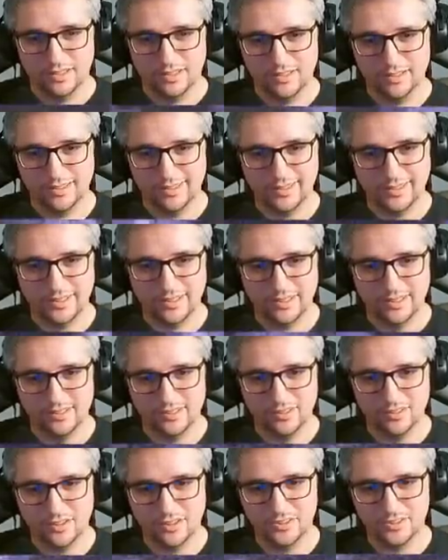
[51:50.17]
and
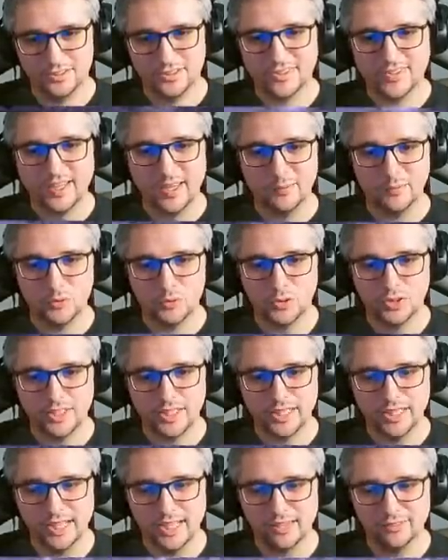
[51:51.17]
then other times where
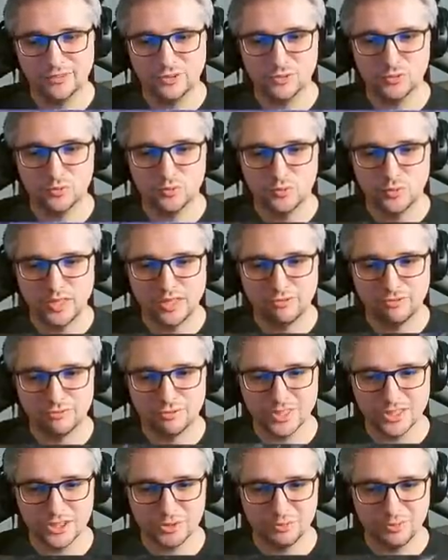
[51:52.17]
they have to
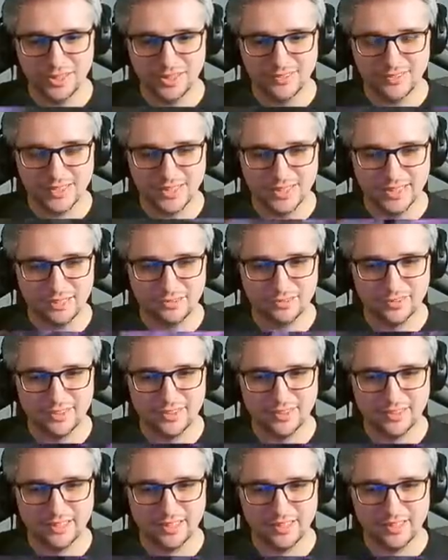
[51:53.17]
refresh basically
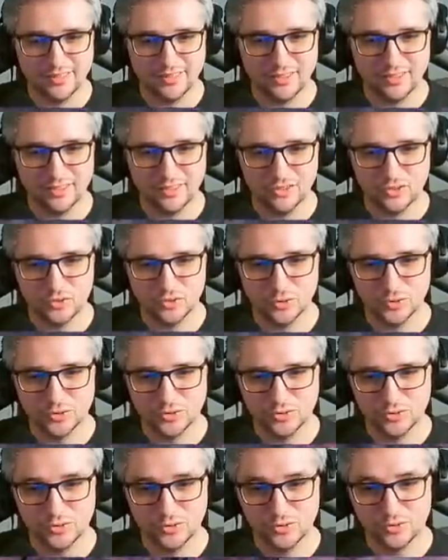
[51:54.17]
everything that is in the
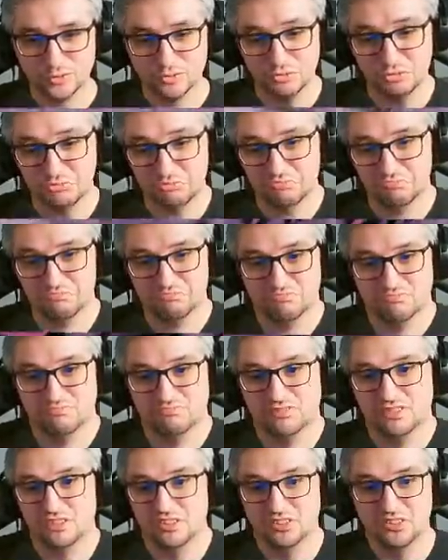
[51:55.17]
store due to
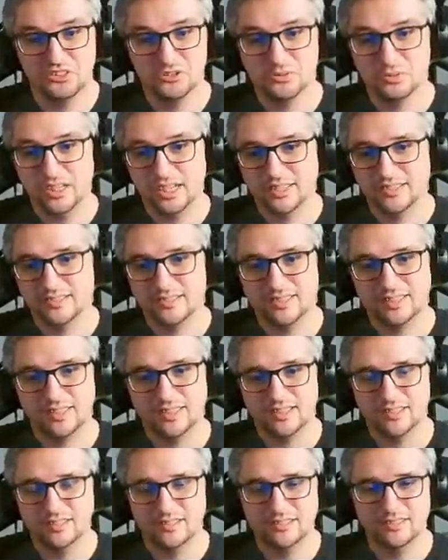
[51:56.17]
contracts, I
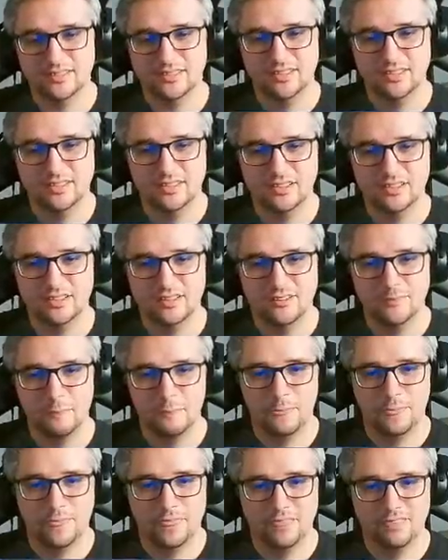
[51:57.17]
guess.
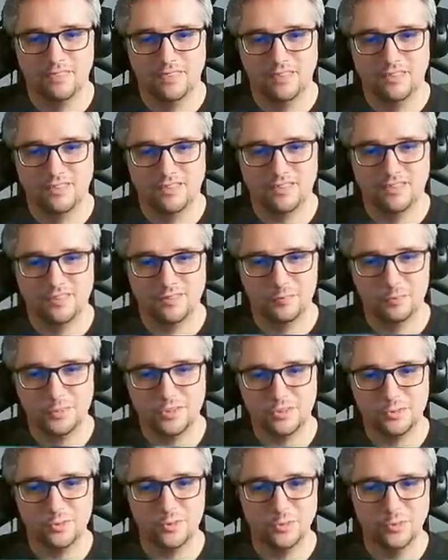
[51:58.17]
Uh,
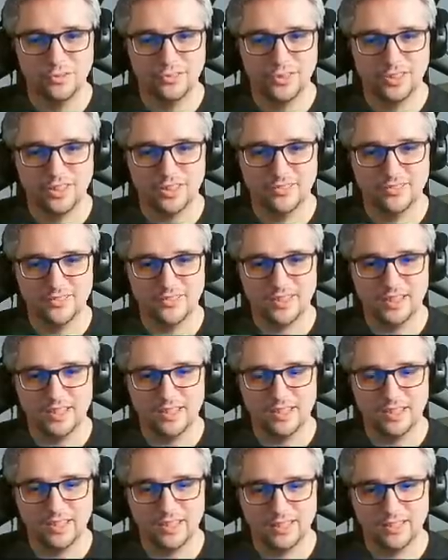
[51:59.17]
but the cool thing is
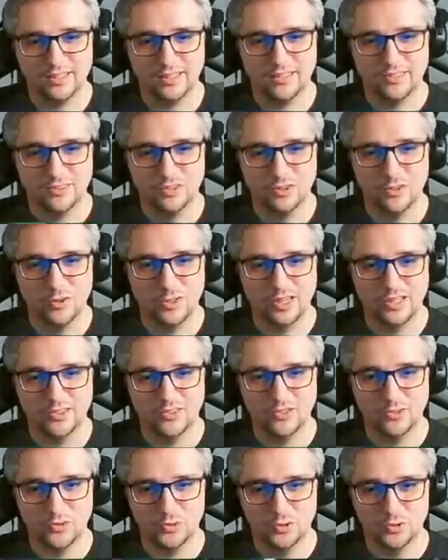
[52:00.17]
that like it's an online
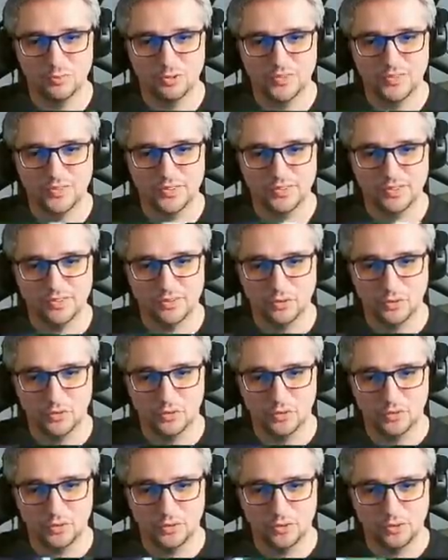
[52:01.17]
store, but oh no no